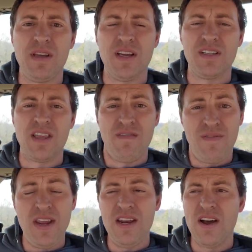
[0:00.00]
because they
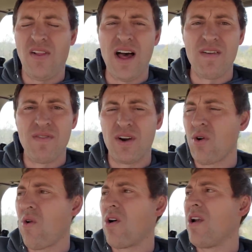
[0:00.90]
feed a lot of their
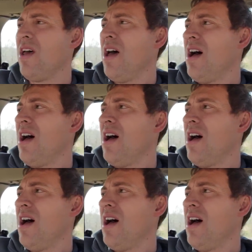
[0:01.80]
corn,